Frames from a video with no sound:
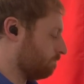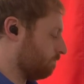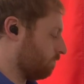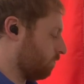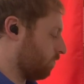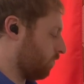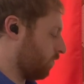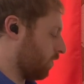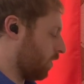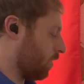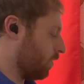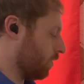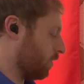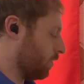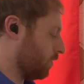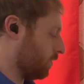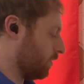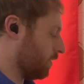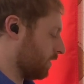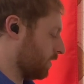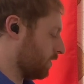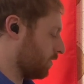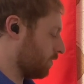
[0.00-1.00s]
follow
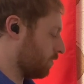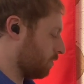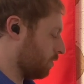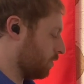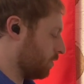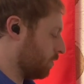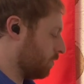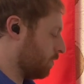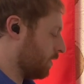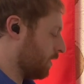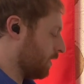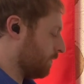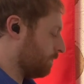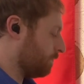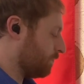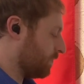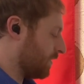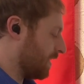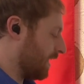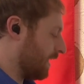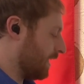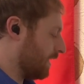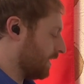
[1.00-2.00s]
this through.
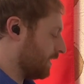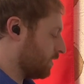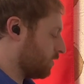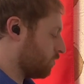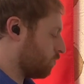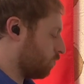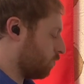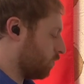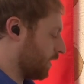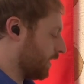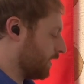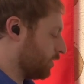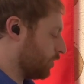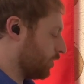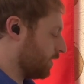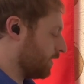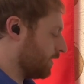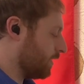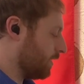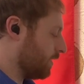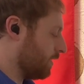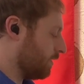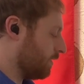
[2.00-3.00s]
It is
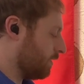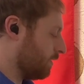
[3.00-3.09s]
rigid,